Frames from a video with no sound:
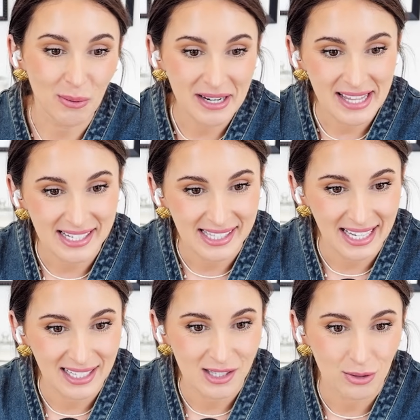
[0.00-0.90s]
many of these
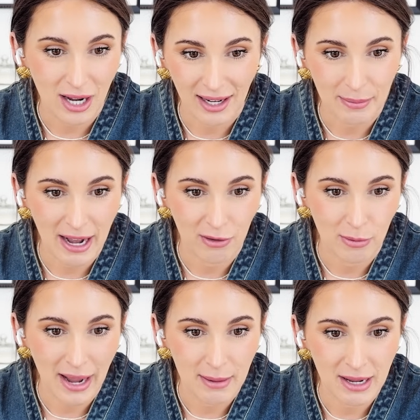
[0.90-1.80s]
things you talk about
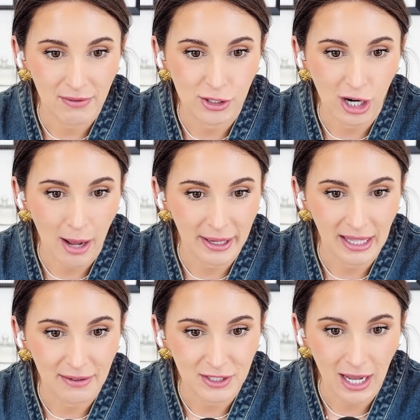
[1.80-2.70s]
remind me of the job I
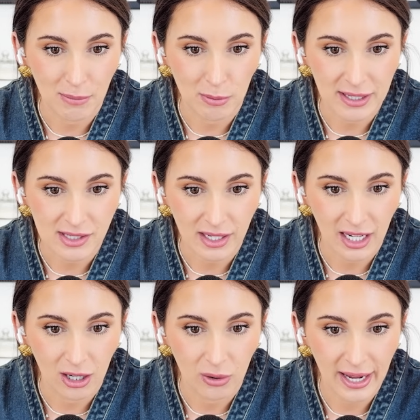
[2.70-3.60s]
left a couple months
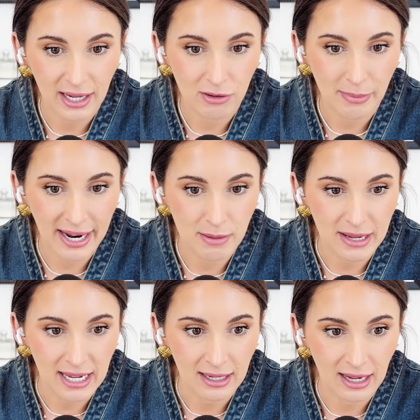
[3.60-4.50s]
ago and remind
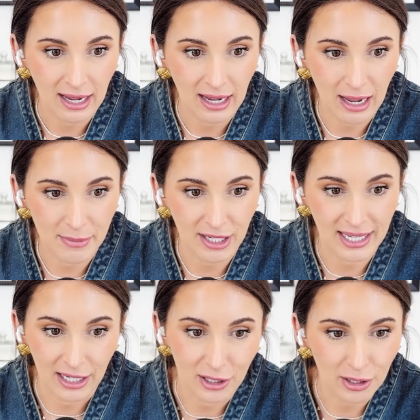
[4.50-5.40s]
me, in
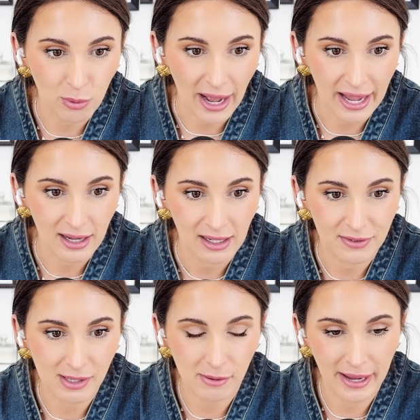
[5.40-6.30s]
a good way, of
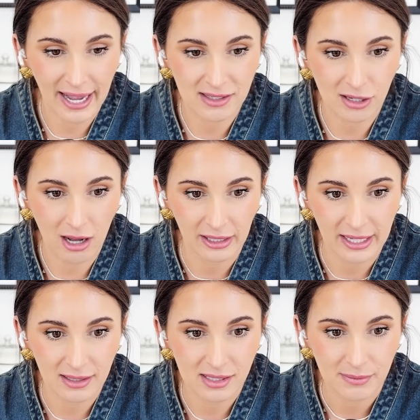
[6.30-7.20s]
some of my
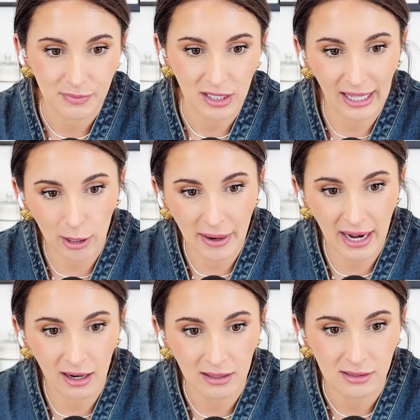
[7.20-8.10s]
ex-colleagues. Claire
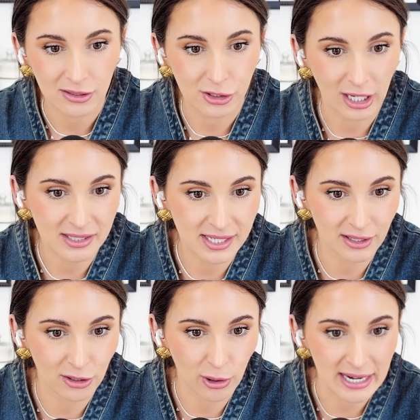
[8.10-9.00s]
Bear,
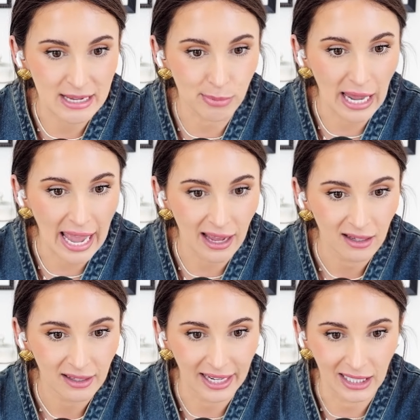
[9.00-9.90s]
Justin Credible,
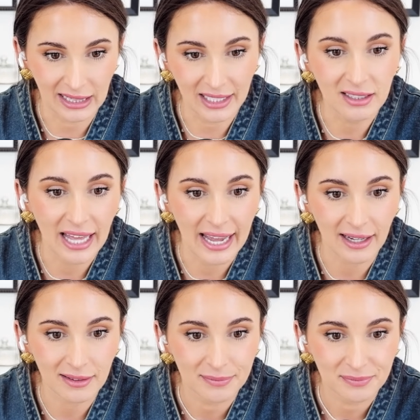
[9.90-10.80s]
and Ling
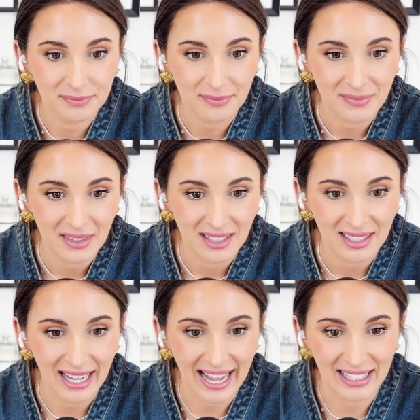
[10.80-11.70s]
Lang.
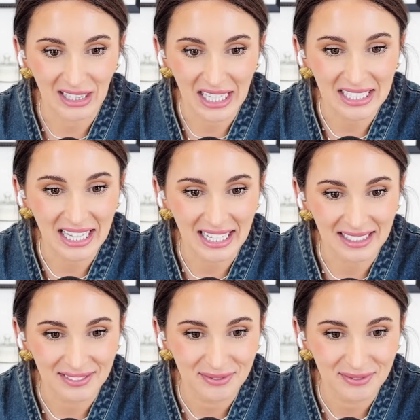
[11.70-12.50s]
And Ling Ling.